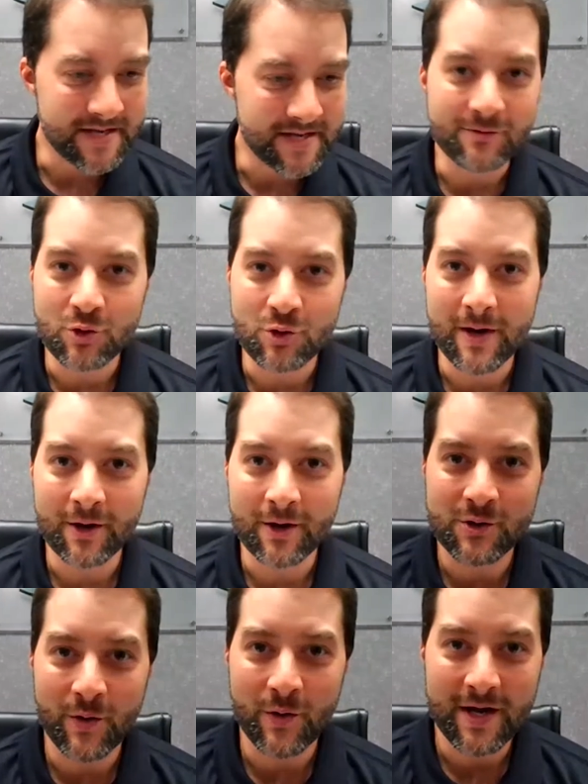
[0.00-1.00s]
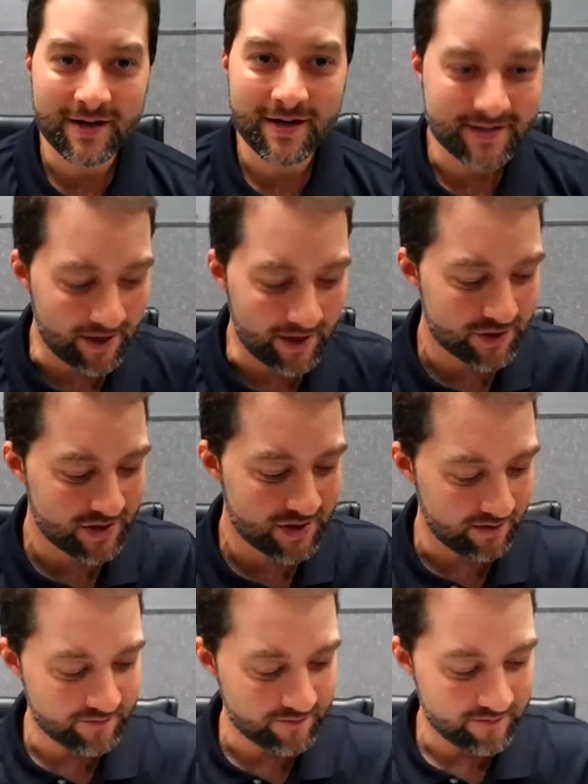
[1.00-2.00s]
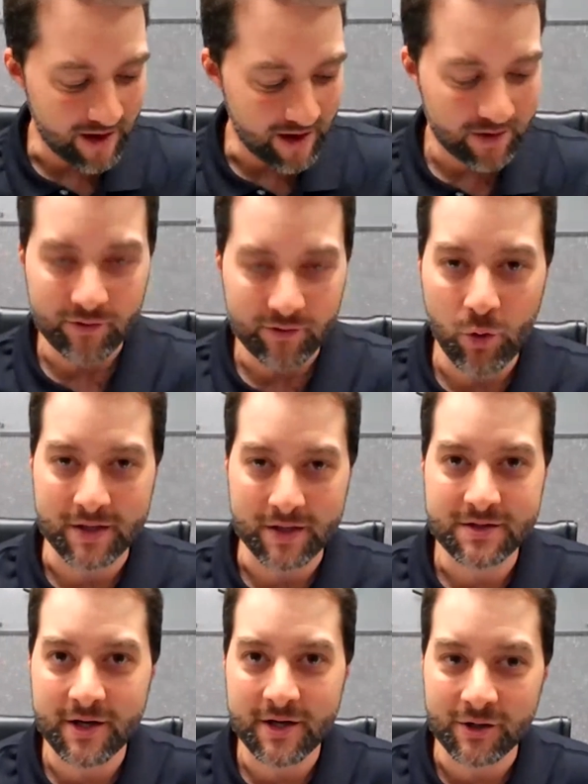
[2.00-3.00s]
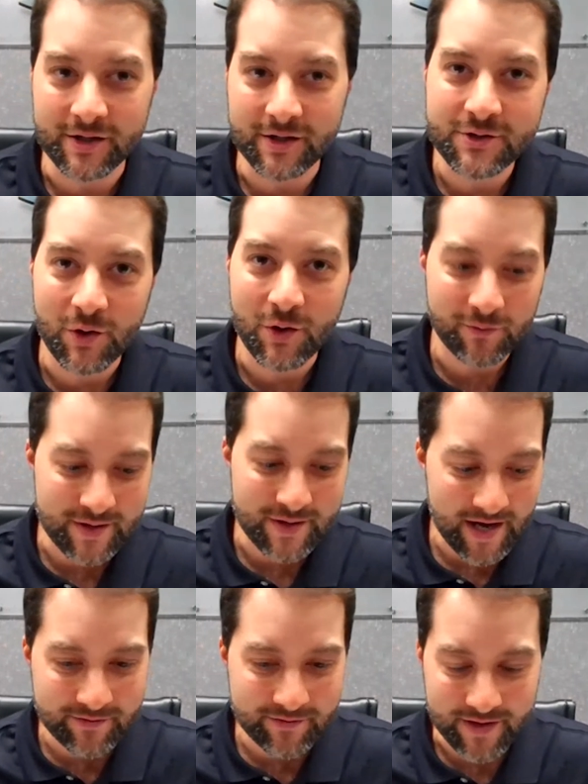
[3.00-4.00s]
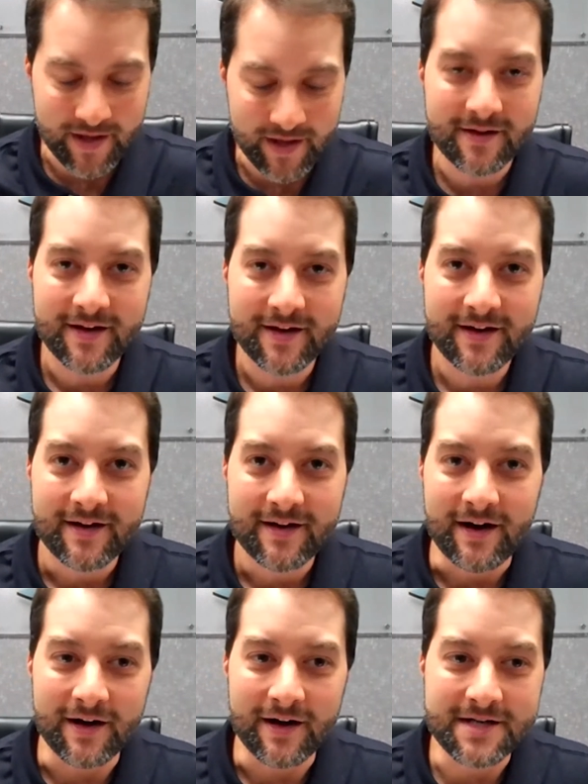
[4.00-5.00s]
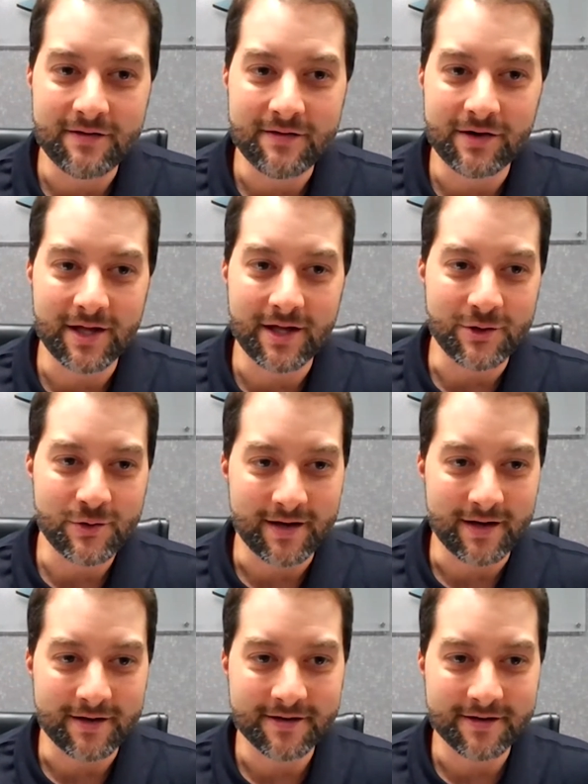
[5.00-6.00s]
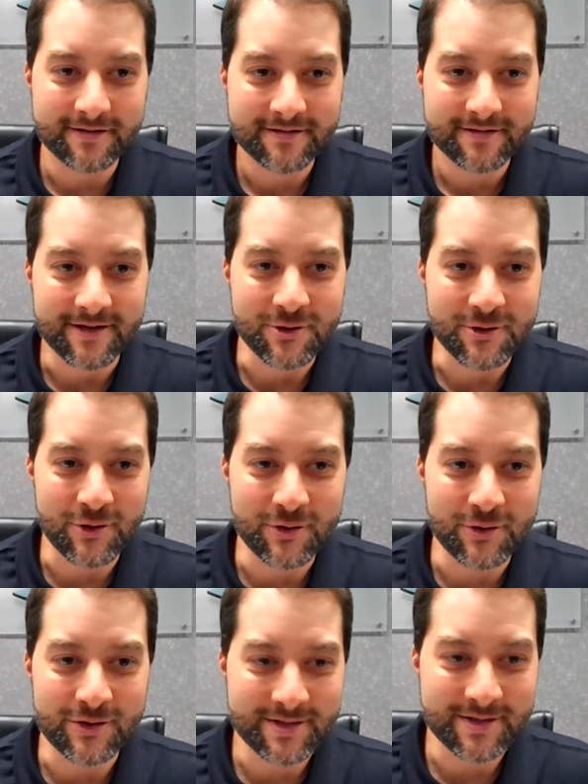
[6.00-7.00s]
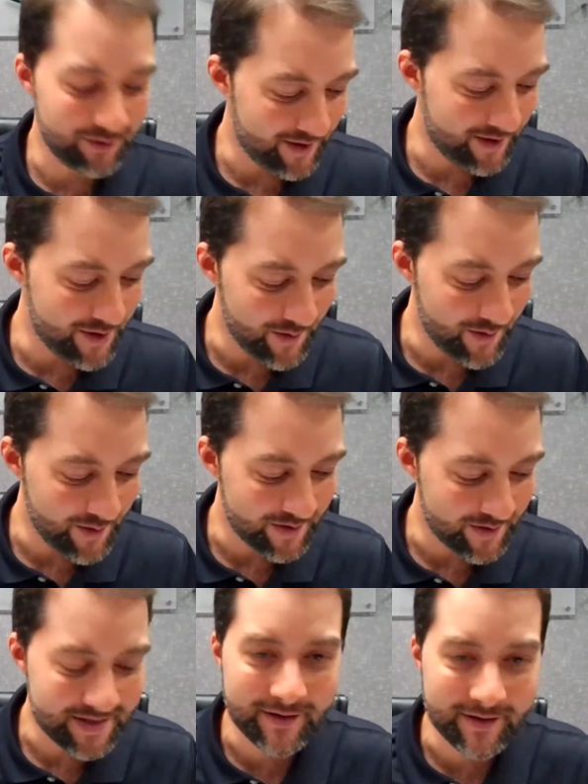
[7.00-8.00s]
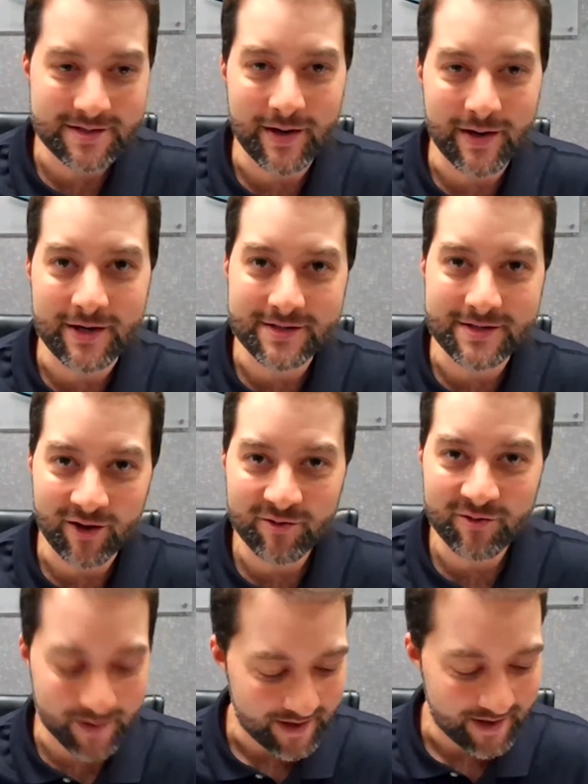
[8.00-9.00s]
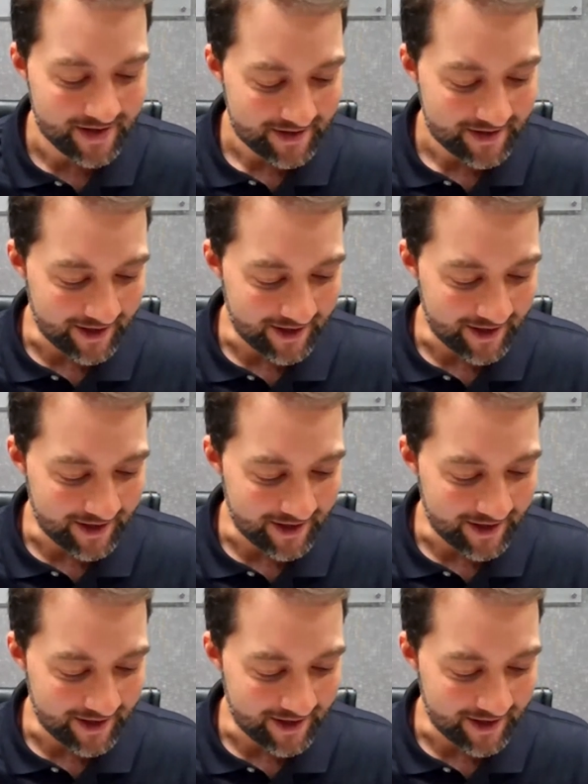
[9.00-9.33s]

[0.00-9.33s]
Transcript: Dave Shoemaker, joining us, and I'll give a quick title intro for Dave, and then Dave, I'll let you kind of introduce yourself on your own and tell us about yourself. But